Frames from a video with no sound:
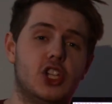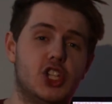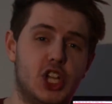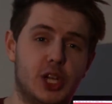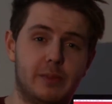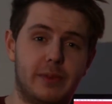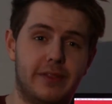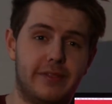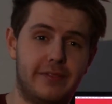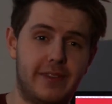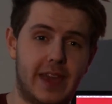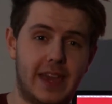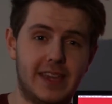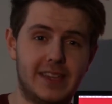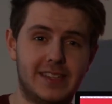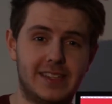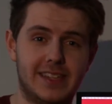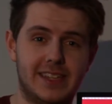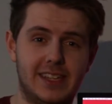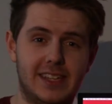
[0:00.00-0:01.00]
I'd show me
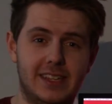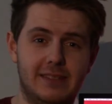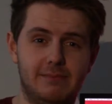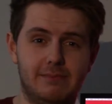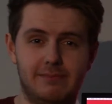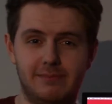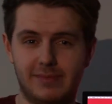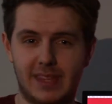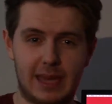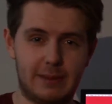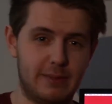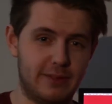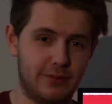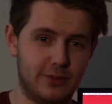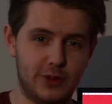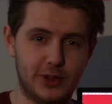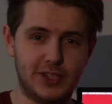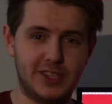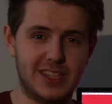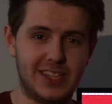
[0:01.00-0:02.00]
face and get me
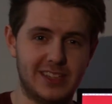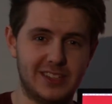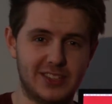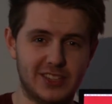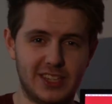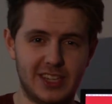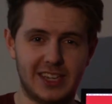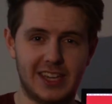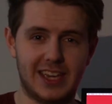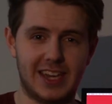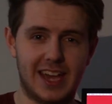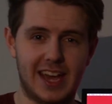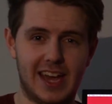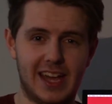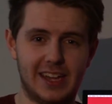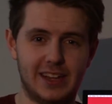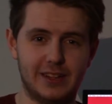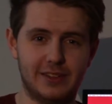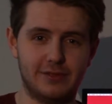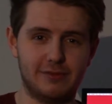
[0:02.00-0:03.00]
voice in so you can
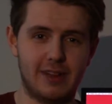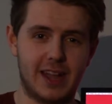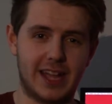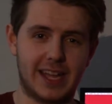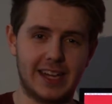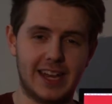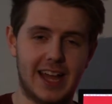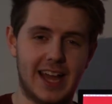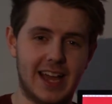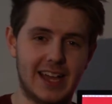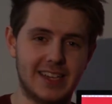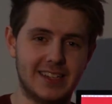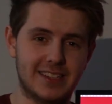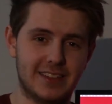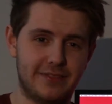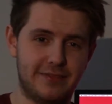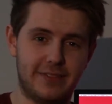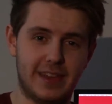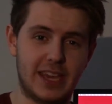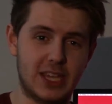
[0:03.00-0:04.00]
kind of recognise
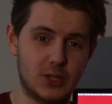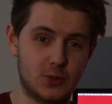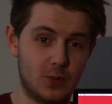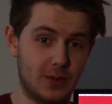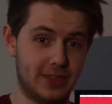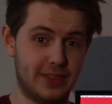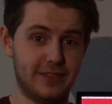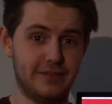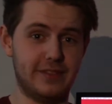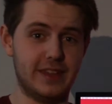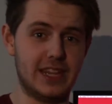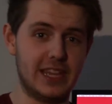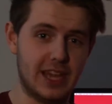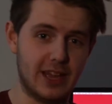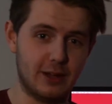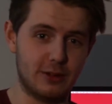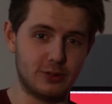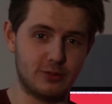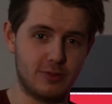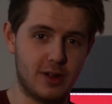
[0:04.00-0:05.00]
a face with the
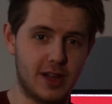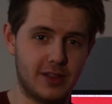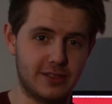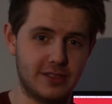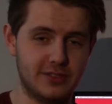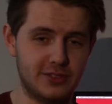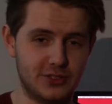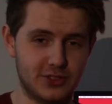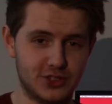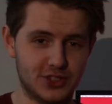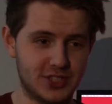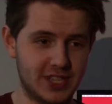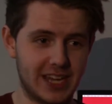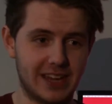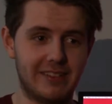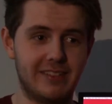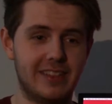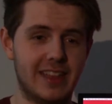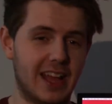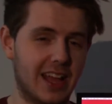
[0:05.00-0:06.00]
videos rather than just
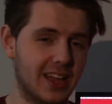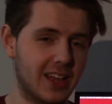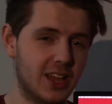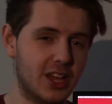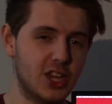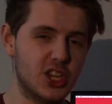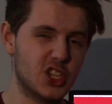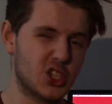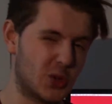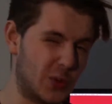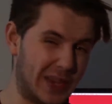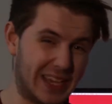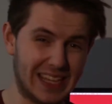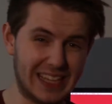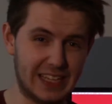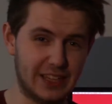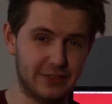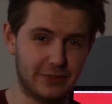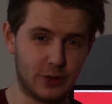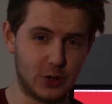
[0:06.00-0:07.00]
hearing that
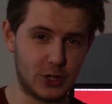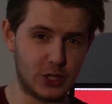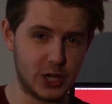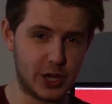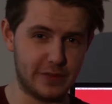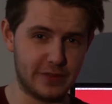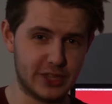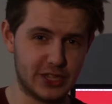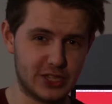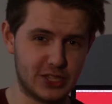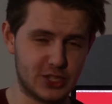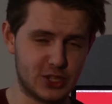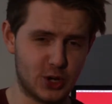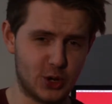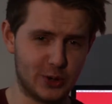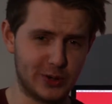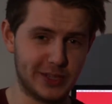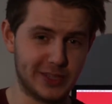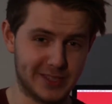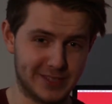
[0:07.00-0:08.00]
squeaky little voice over the
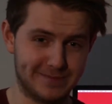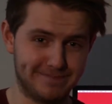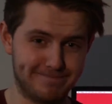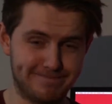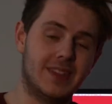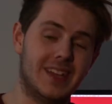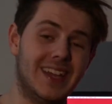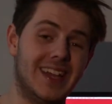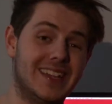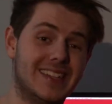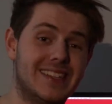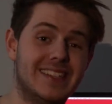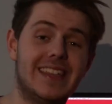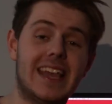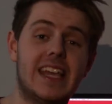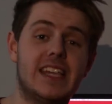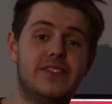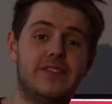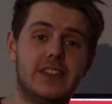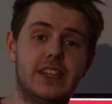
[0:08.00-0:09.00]
tutorials. And
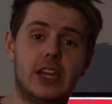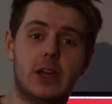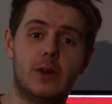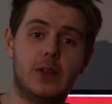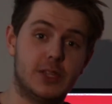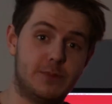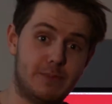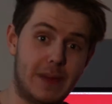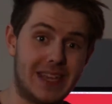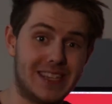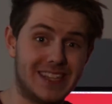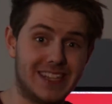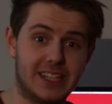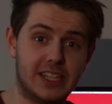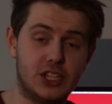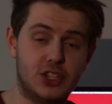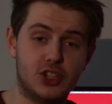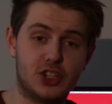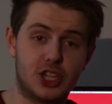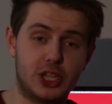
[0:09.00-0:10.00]
today's video is
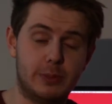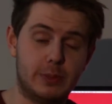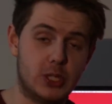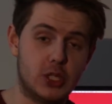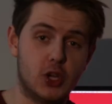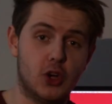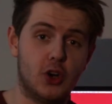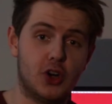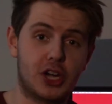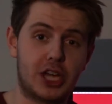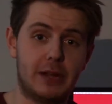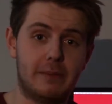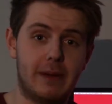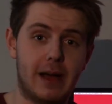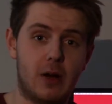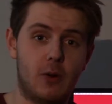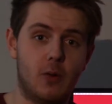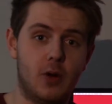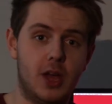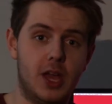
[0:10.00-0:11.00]
basically just going to be talking
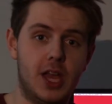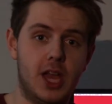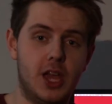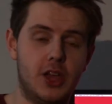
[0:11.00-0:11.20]
about